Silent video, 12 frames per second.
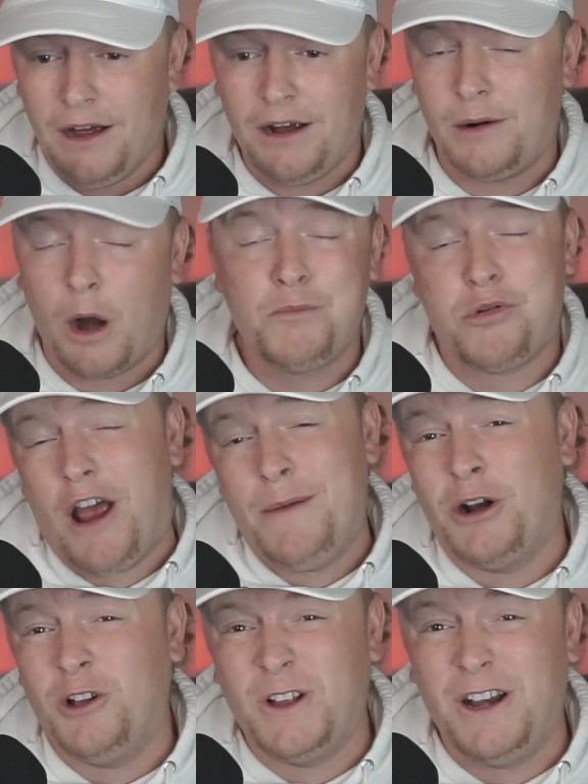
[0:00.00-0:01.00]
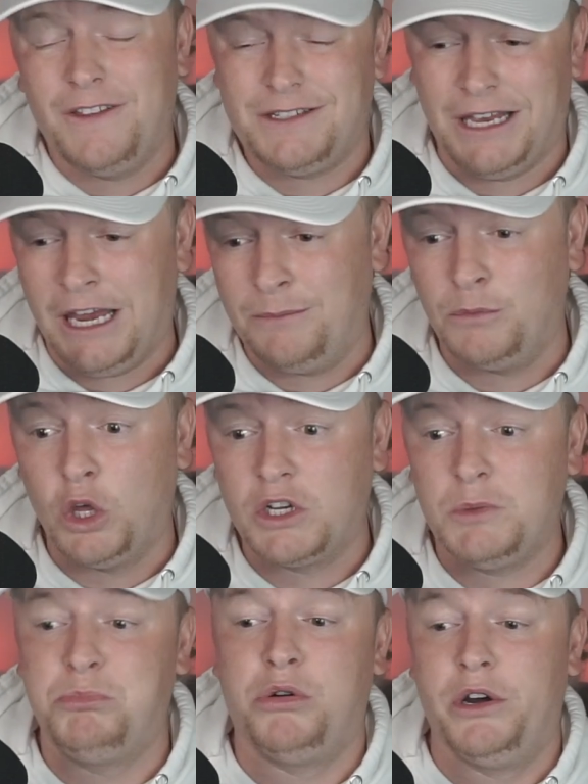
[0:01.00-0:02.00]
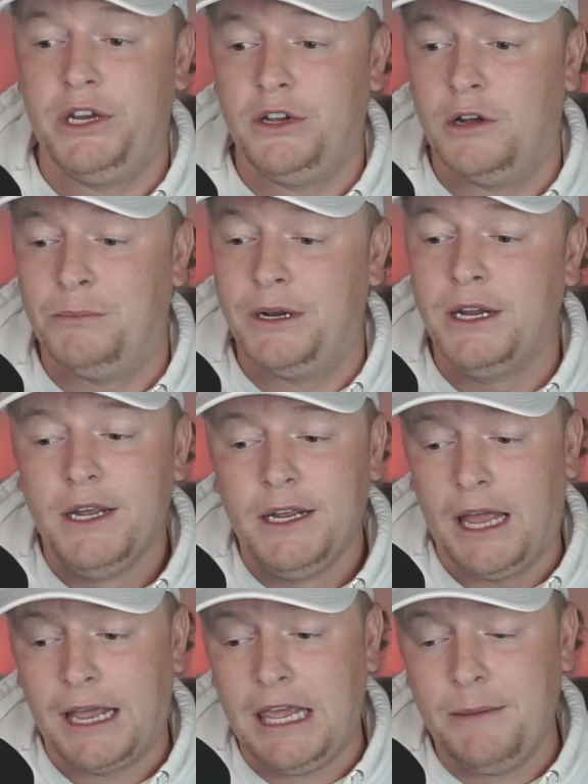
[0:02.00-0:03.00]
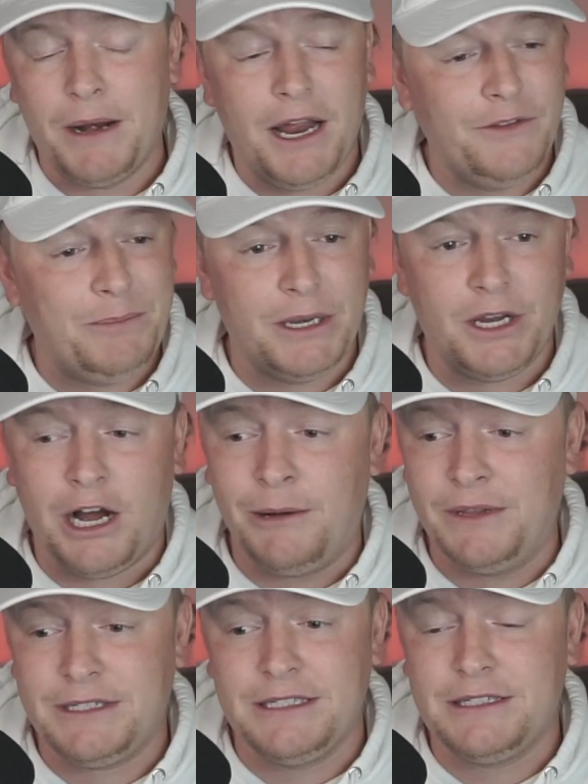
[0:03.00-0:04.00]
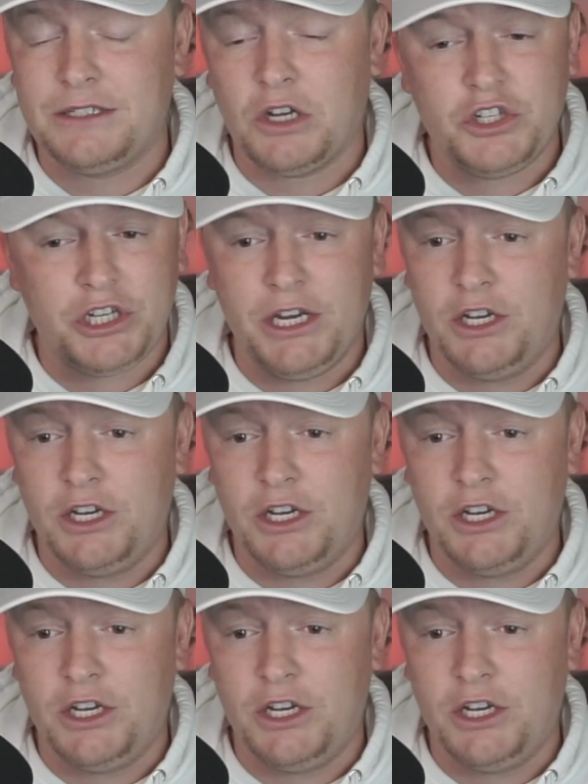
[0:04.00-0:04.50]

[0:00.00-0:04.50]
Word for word: our primary lean in this game looks pretty good. But yeah, keep an eye on the pin com. This is such a